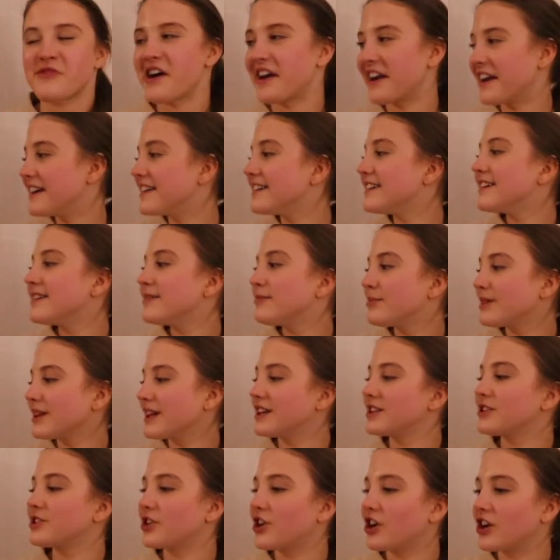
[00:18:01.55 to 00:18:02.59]
want to
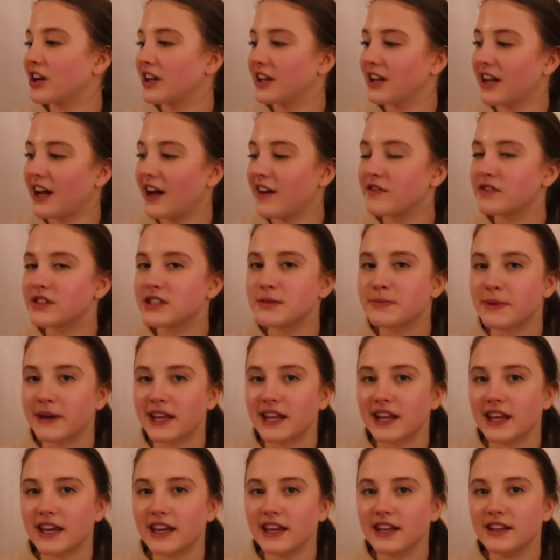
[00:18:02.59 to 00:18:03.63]
plant a garden. I've
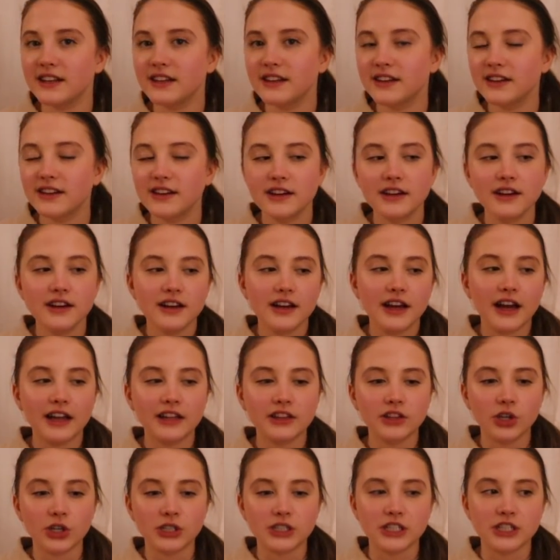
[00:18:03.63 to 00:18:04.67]
debated
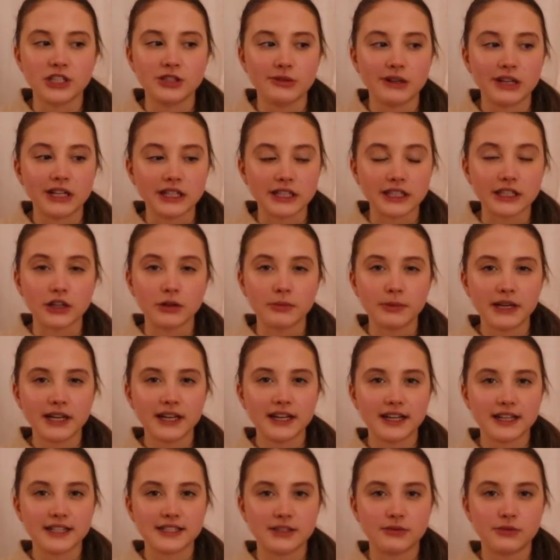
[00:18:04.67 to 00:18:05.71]
and looked into it a little
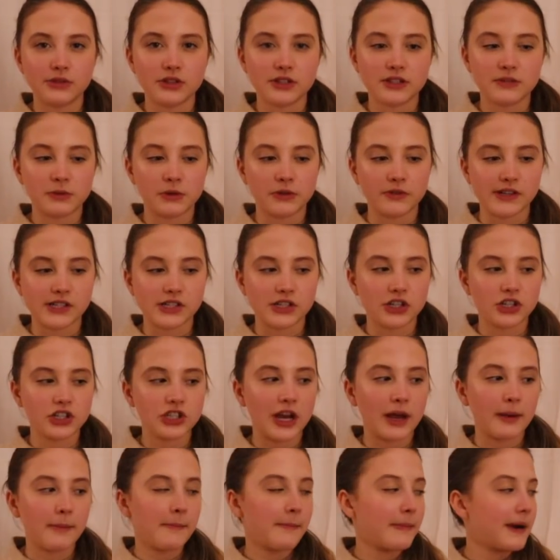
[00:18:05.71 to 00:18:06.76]
bit. I still want to do some more
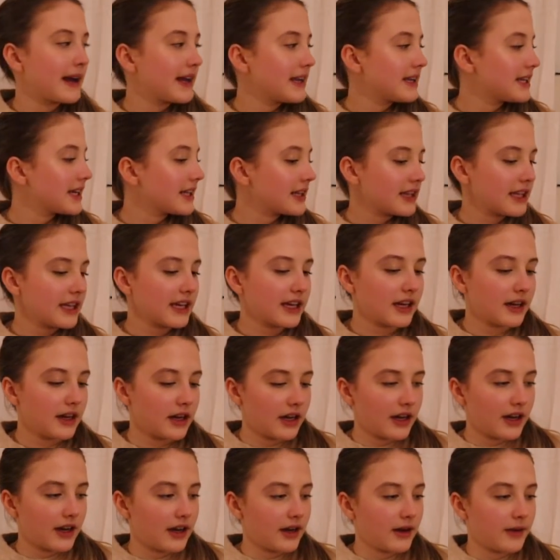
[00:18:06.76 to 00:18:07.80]
research. I might get like
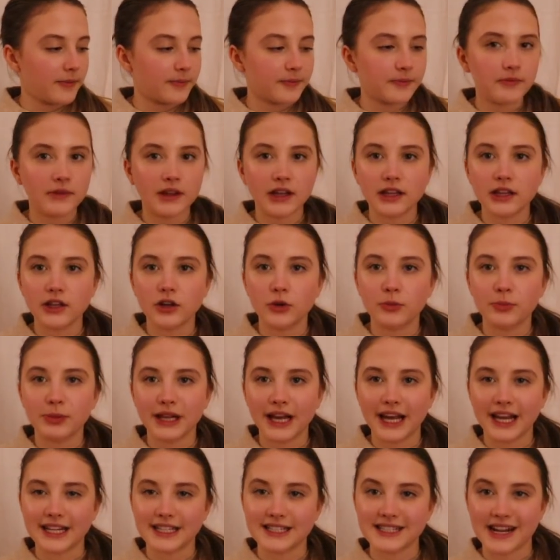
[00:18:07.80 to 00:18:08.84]
a little
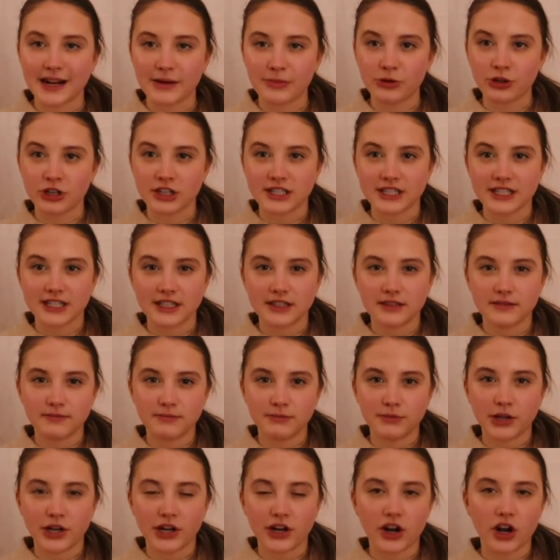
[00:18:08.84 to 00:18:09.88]
plant setup, Christy,
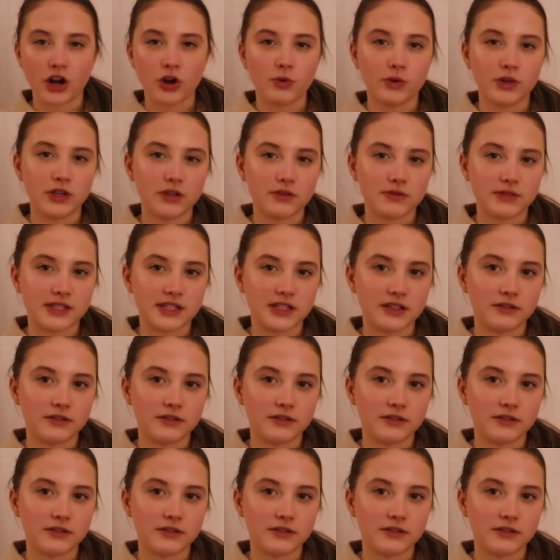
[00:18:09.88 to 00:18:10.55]
and put it on a windowsill.